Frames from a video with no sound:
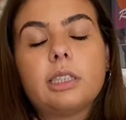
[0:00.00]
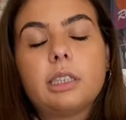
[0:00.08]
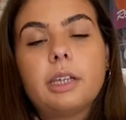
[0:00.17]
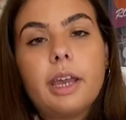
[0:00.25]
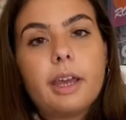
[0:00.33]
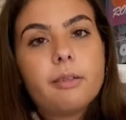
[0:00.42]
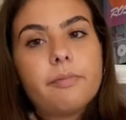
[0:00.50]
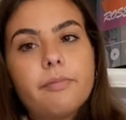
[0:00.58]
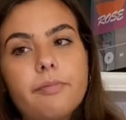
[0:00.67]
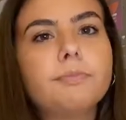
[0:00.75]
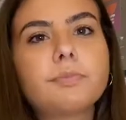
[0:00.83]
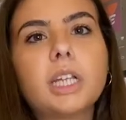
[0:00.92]
Yeah,
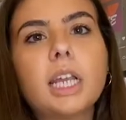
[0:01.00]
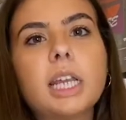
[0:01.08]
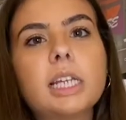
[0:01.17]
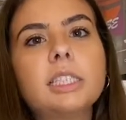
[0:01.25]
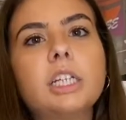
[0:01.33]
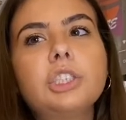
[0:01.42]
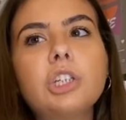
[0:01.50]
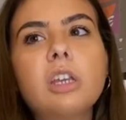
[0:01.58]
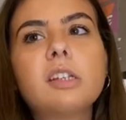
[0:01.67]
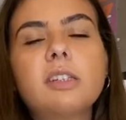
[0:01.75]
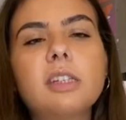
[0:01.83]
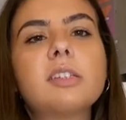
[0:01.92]
essentially you
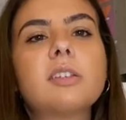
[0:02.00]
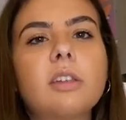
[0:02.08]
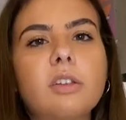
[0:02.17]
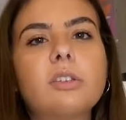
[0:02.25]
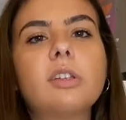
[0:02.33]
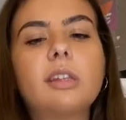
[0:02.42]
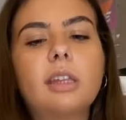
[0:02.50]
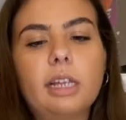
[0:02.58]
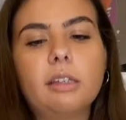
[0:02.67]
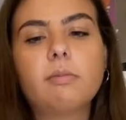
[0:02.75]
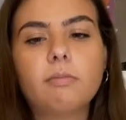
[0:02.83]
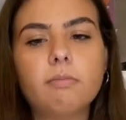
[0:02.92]
can see this, like
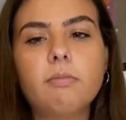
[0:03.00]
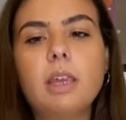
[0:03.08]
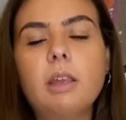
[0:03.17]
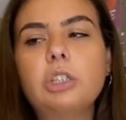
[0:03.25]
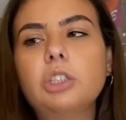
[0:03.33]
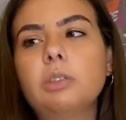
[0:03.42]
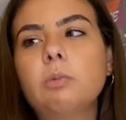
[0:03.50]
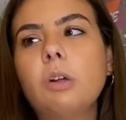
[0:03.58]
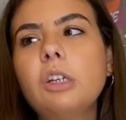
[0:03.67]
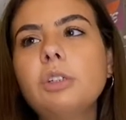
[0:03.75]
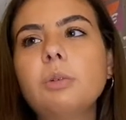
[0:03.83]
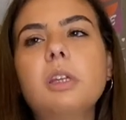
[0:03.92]
me just
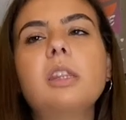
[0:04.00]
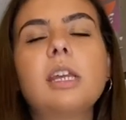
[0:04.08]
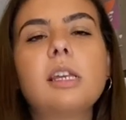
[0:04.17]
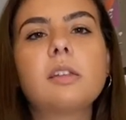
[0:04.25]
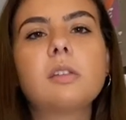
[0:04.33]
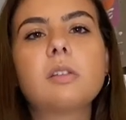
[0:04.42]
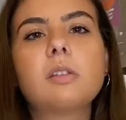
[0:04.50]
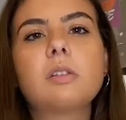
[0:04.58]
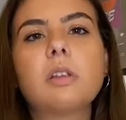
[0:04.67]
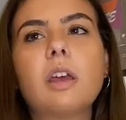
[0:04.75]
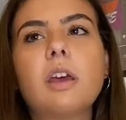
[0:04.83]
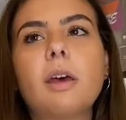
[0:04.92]
wanting to read things
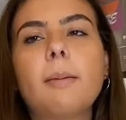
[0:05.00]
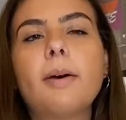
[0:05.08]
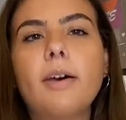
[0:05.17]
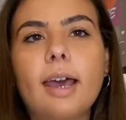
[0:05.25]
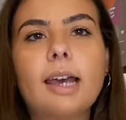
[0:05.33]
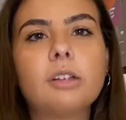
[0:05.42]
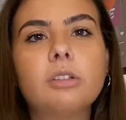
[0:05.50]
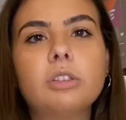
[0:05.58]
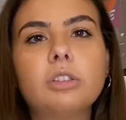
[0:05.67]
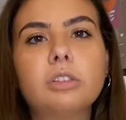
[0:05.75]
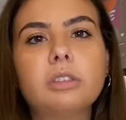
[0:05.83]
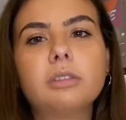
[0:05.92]
about
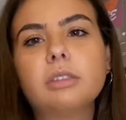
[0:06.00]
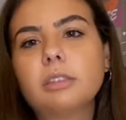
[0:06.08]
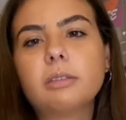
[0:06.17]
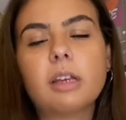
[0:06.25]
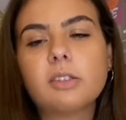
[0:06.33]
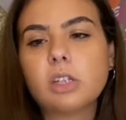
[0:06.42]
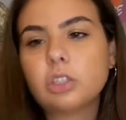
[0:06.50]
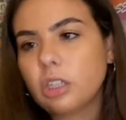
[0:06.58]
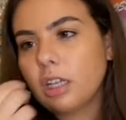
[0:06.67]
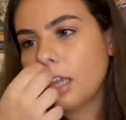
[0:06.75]
adults, essentially.